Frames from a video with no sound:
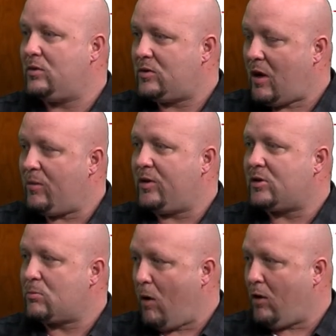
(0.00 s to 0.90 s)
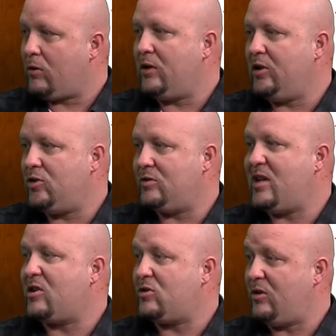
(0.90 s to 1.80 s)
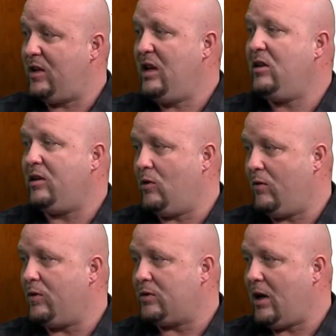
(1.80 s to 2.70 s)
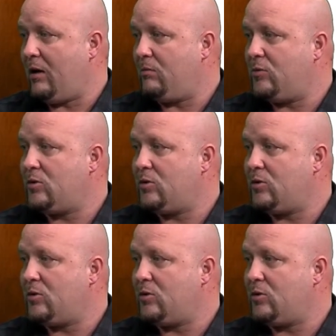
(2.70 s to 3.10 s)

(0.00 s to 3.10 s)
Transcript: some of the smaller lesions actually healing over time.